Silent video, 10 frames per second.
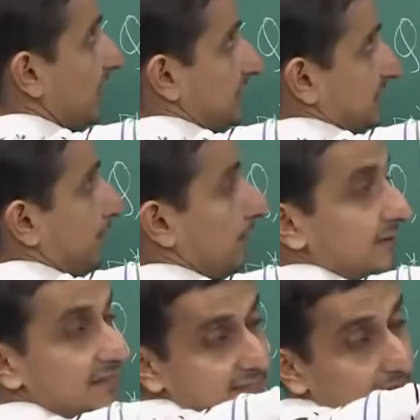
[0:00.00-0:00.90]
that some
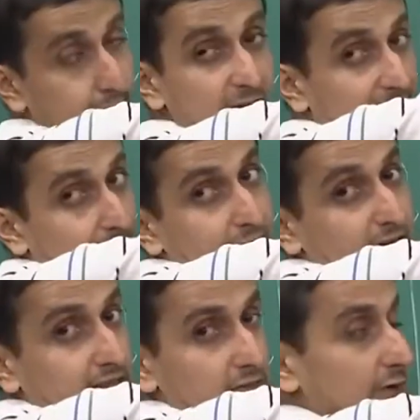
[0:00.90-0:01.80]
of these can be
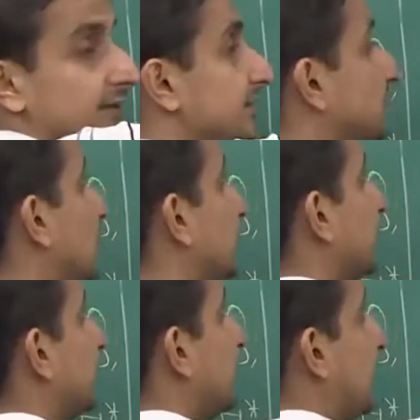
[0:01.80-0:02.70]
empty. So, it is not
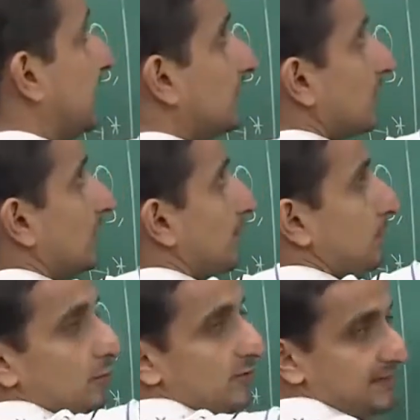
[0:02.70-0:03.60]
that the length of
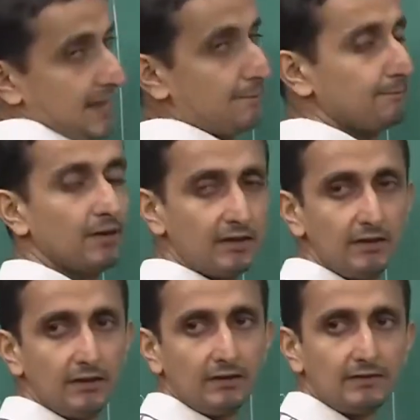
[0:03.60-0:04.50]
W is M,
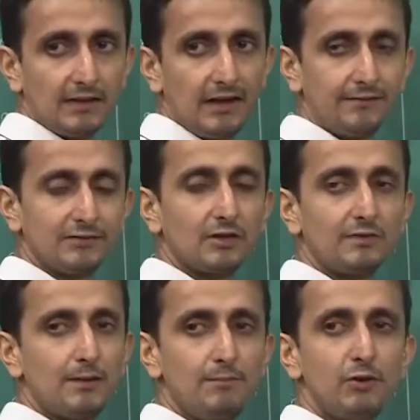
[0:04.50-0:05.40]
the length
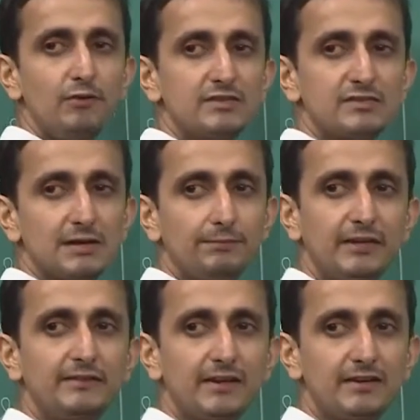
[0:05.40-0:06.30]
of W is
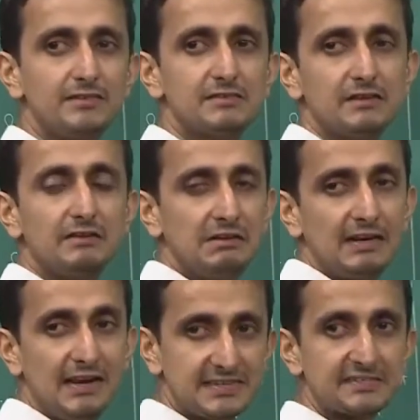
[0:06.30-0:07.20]
something that is
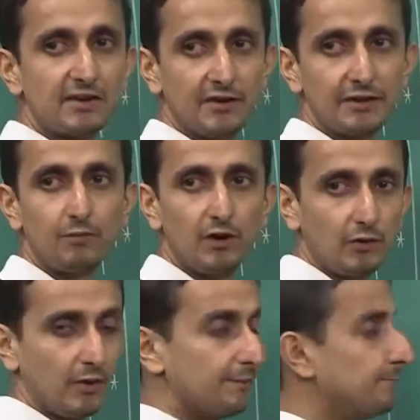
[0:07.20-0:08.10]
less than or equal
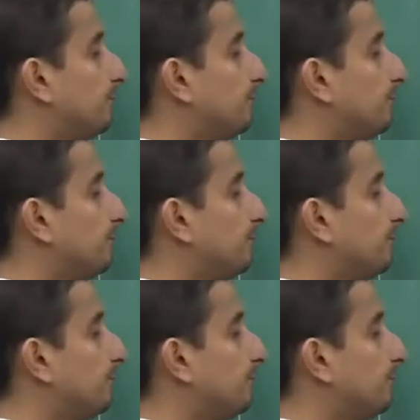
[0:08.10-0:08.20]
to M.